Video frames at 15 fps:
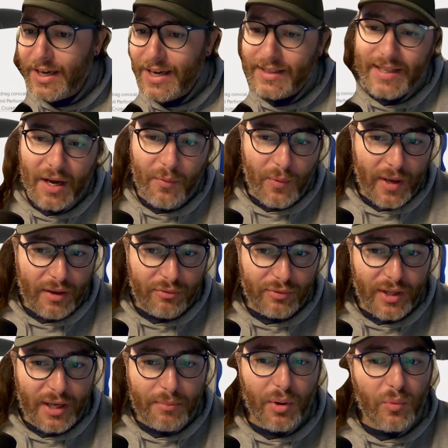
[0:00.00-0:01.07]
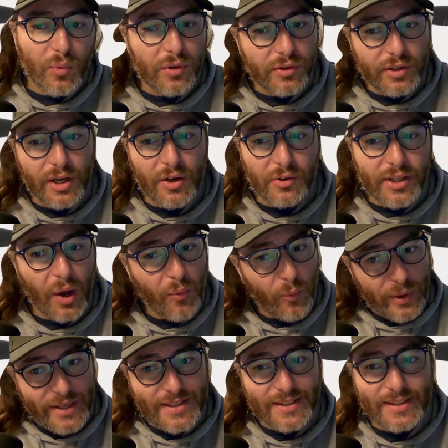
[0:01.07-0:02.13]
That way Fliteboard will know that
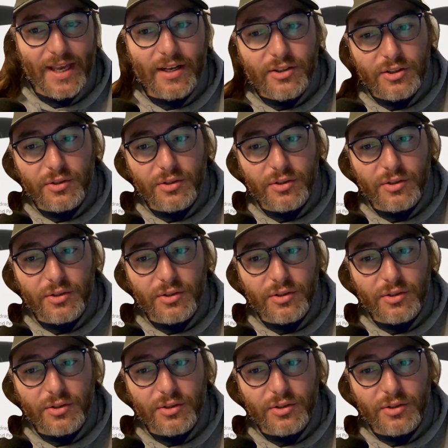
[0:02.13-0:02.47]
we sent